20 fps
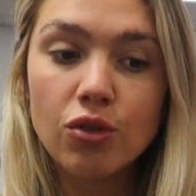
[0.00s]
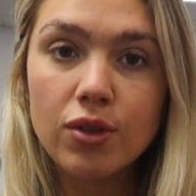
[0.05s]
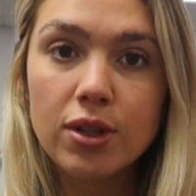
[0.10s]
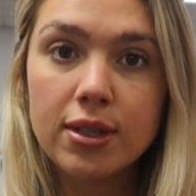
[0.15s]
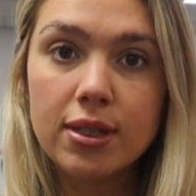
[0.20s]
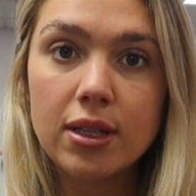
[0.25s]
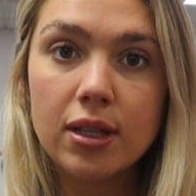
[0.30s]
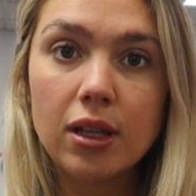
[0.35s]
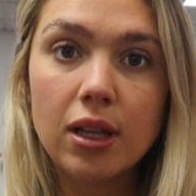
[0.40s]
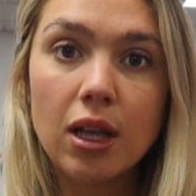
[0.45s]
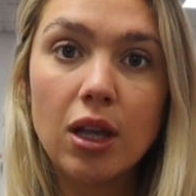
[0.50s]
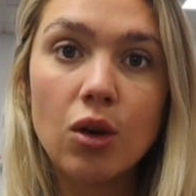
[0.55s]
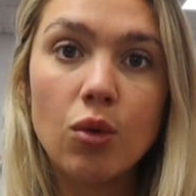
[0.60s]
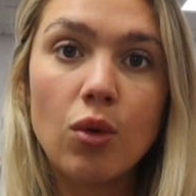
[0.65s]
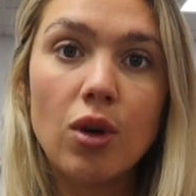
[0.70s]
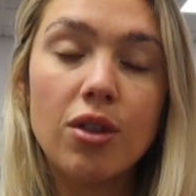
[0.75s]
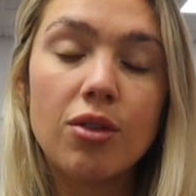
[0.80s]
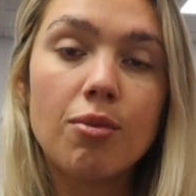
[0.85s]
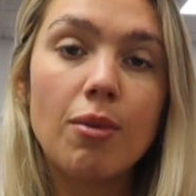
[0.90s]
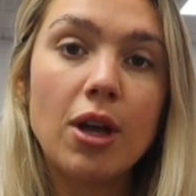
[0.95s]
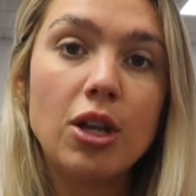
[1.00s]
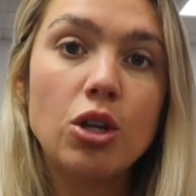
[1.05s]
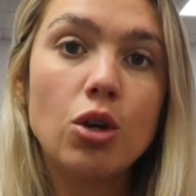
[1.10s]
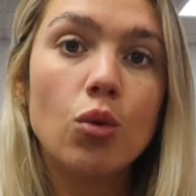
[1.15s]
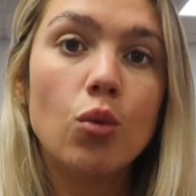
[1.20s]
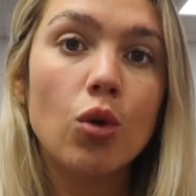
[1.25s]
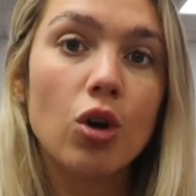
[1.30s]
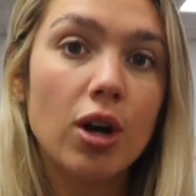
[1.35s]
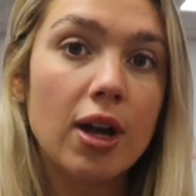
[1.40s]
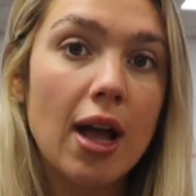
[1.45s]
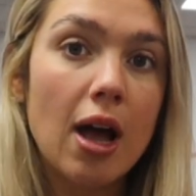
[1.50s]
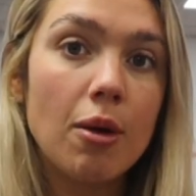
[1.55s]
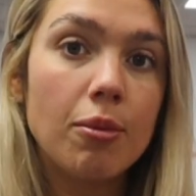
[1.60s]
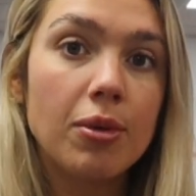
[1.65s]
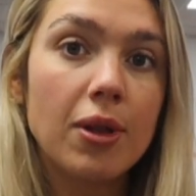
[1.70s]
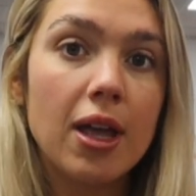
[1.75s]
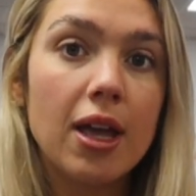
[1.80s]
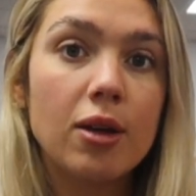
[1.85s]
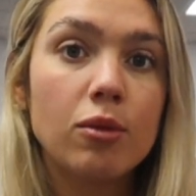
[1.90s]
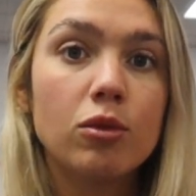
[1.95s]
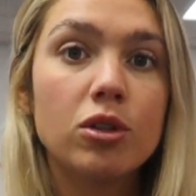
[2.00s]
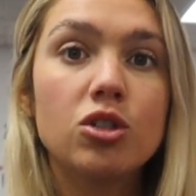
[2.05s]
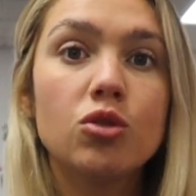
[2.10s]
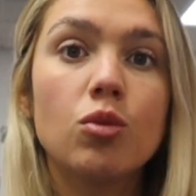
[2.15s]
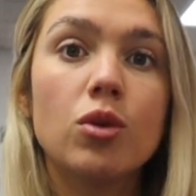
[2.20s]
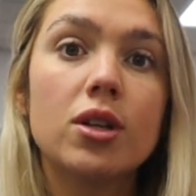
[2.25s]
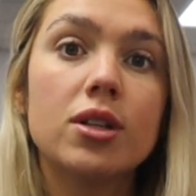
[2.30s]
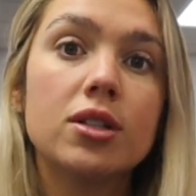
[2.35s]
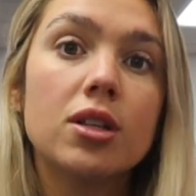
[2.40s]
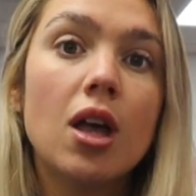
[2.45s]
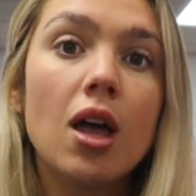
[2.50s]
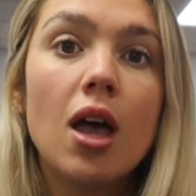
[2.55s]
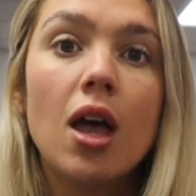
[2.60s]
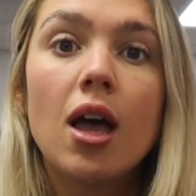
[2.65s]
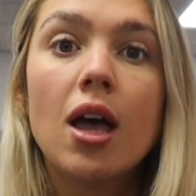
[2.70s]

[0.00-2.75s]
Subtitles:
recently with my new workout plan, which was